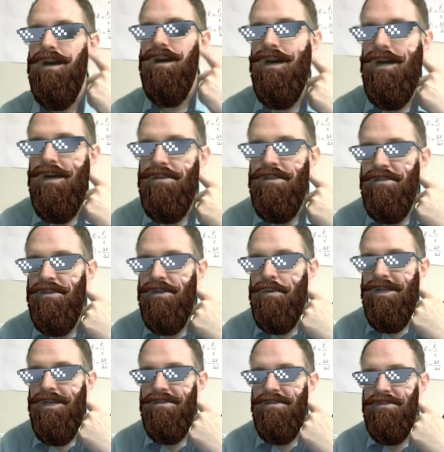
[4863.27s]
This
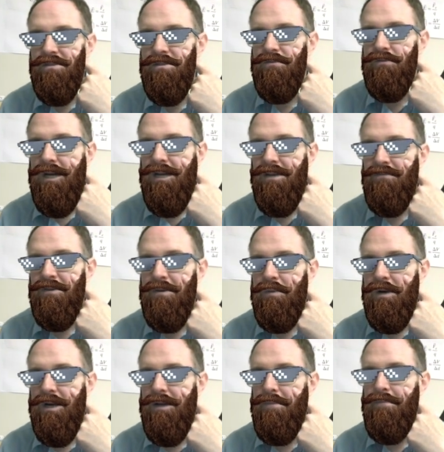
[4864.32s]
equation is derived from
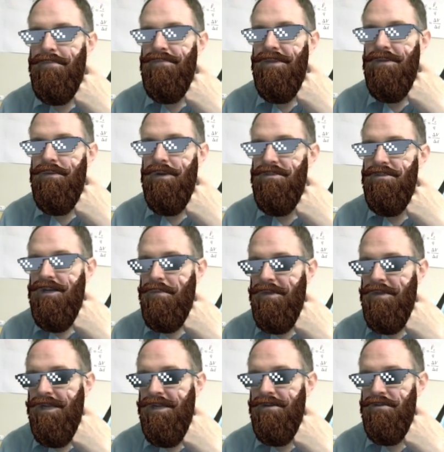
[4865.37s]
what? Well, it's all about
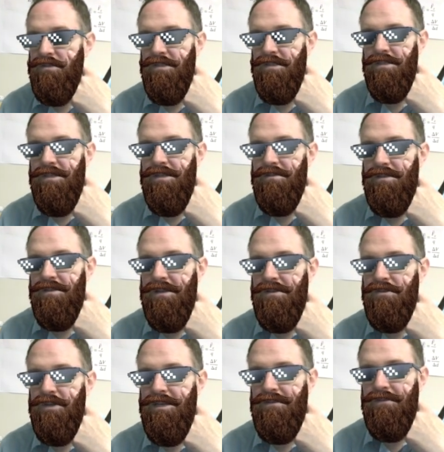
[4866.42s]
energies here. So they
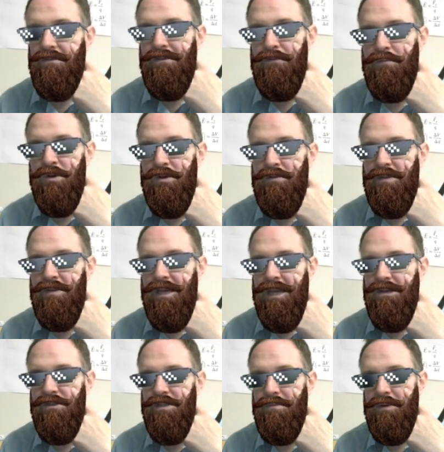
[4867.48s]
tried to remove the
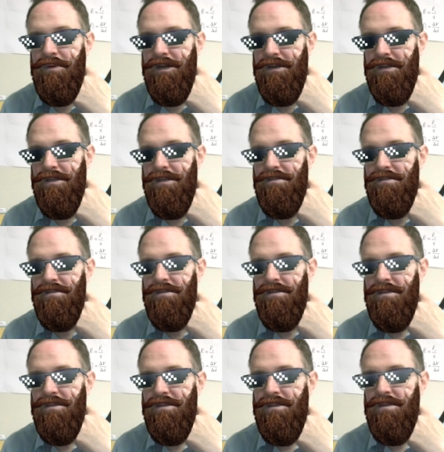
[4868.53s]
energy part of this.
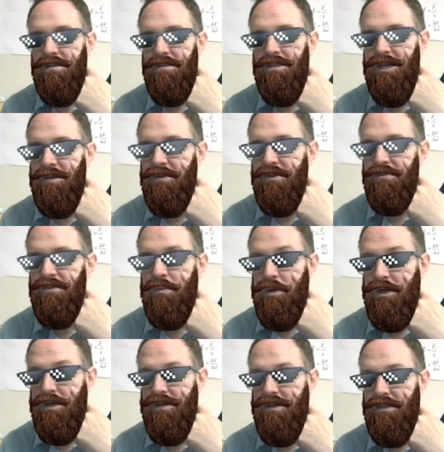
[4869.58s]
W is the work
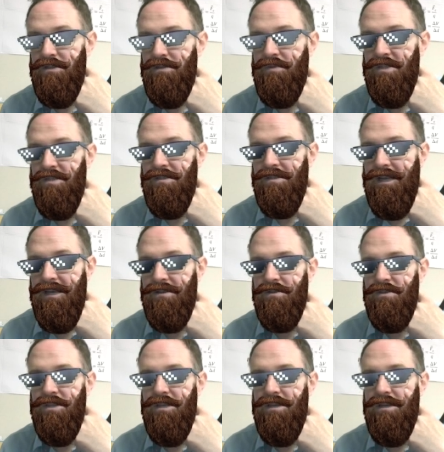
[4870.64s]
function, which is
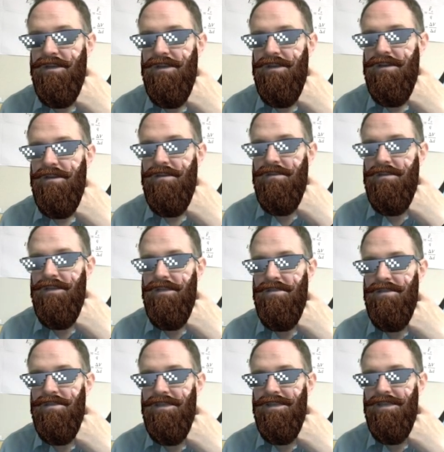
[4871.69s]
energy. This is
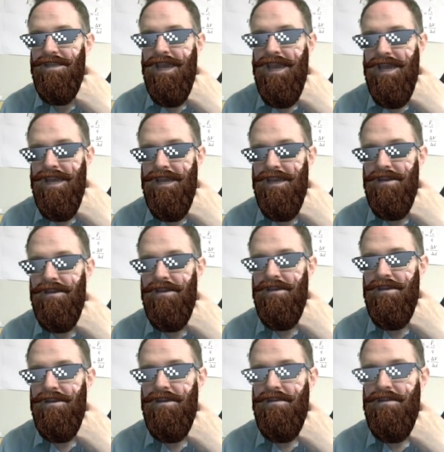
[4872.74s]
EK,
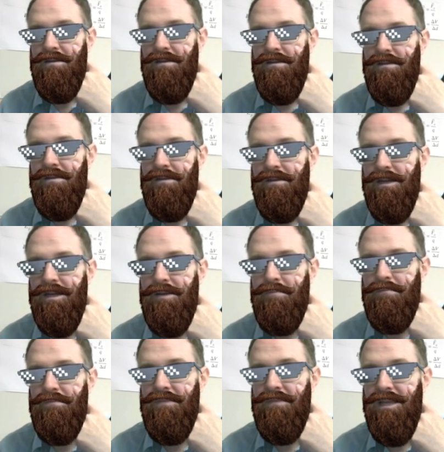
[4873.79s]
right?
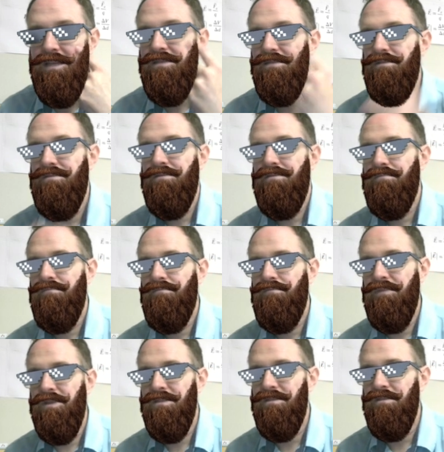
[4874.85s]
This
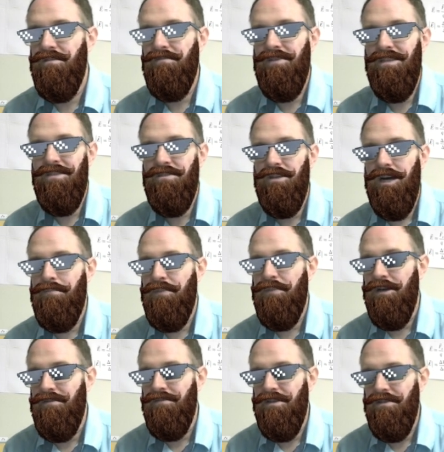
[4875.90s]
is the V stop part
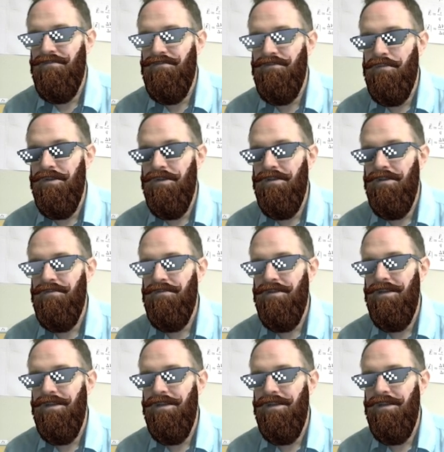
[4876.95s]
of this formula, right?